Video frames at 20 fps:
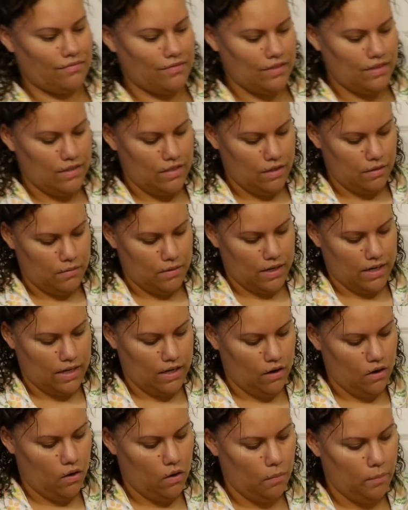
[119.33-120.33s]
So we're
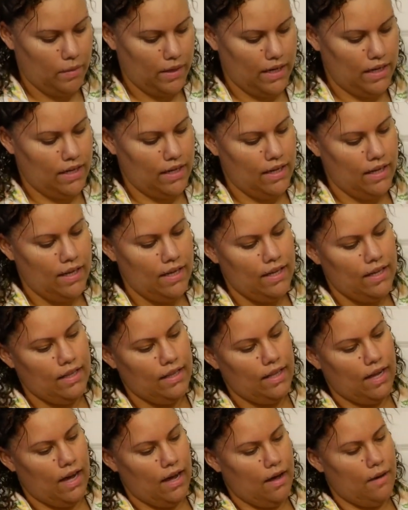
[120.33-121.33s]
gonna open it.
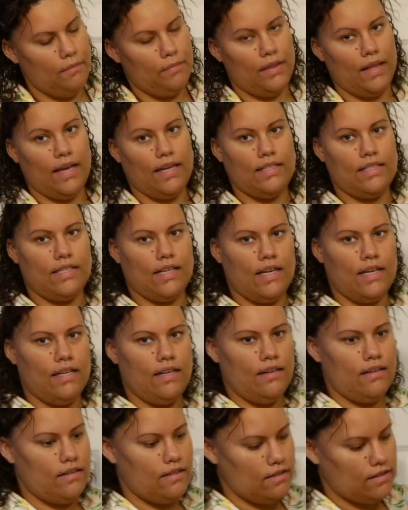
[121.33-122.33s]
They
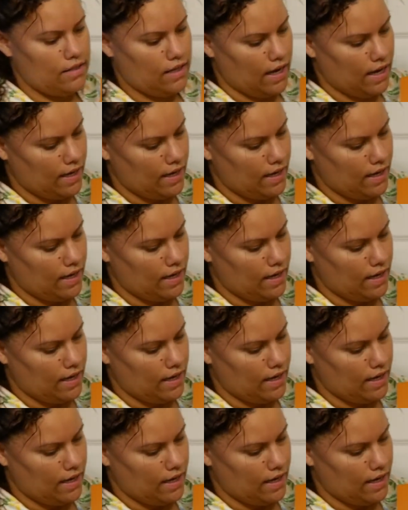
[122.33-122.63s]
did tie